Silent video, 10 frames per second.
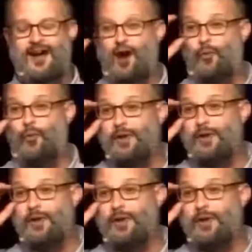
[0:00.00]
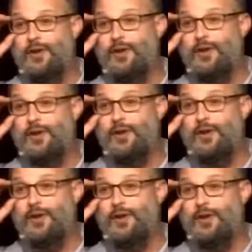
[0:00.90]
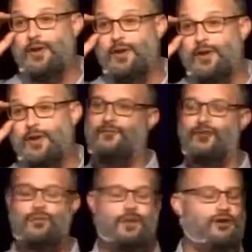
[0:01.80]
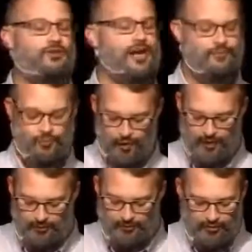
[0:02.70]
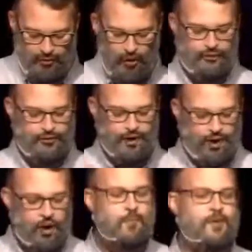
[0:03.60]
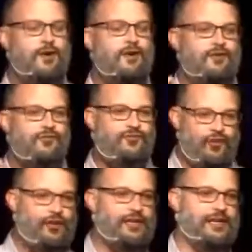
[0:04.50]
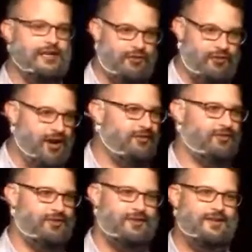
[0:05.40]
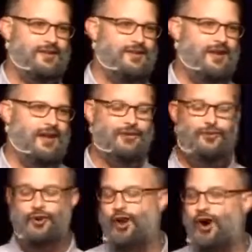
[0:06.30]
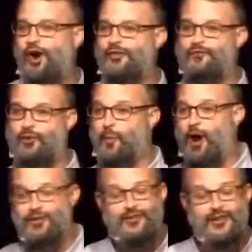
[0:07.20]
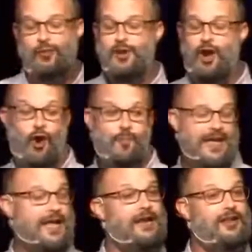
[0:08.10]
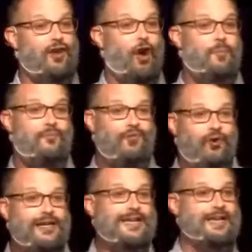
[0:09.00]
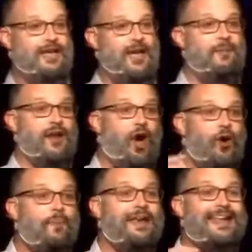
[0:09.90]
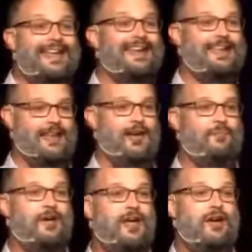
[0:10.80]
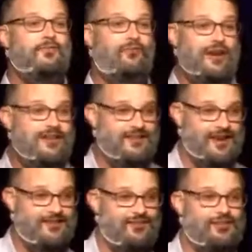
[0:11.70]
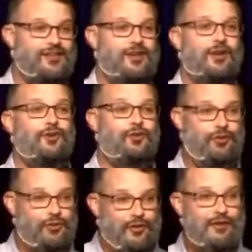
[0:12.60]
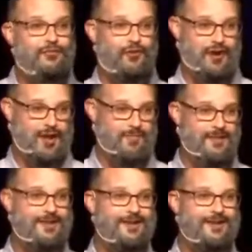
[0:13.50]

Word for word: Uh, we started 2021 in 1 Peter chapter 1 with the call to hope fully in Christ. Uh, to turn to all, from all the things that we hope in and to hope fully in Him. And hoping in Him frees us to live for Him,